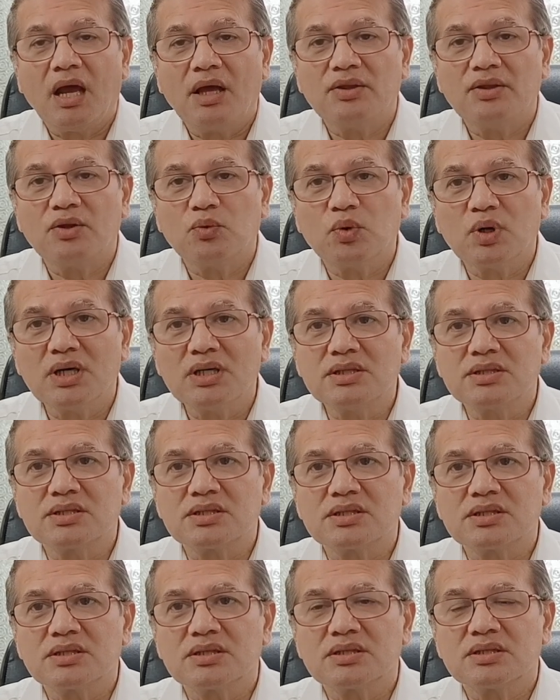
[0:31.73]
The
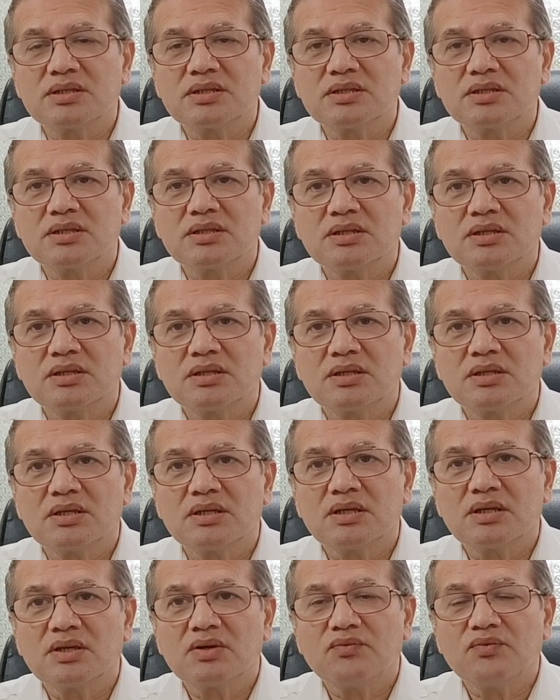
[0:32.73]
words
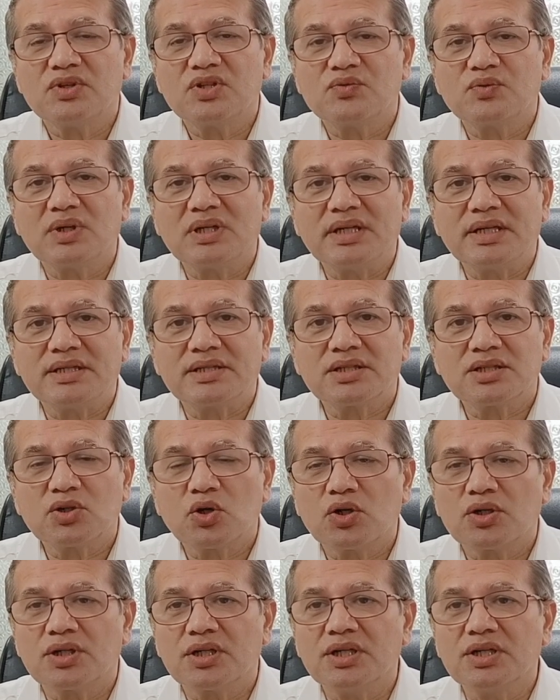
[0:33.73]
which were later
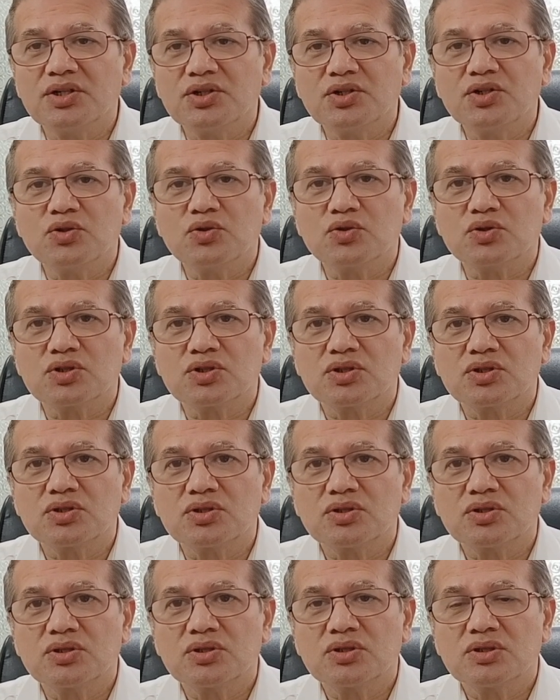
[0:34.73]
on introduced,
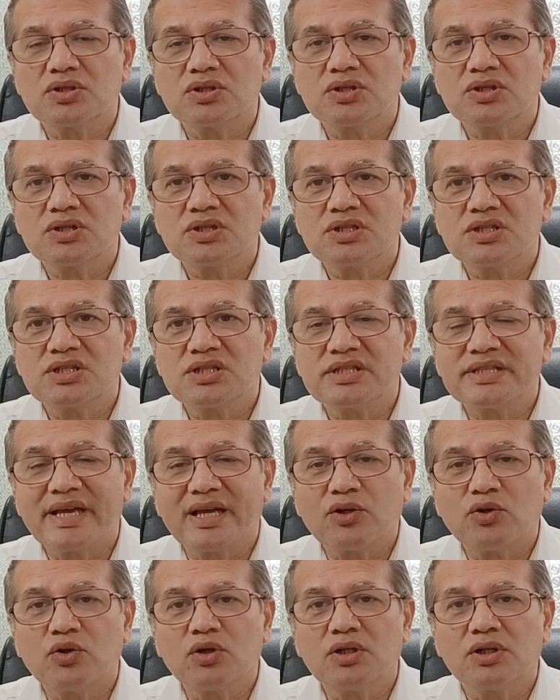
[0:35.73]

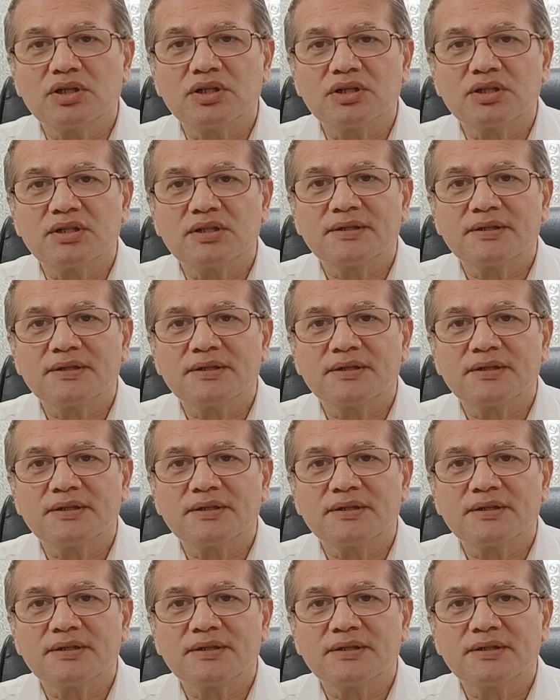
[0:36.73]
secular,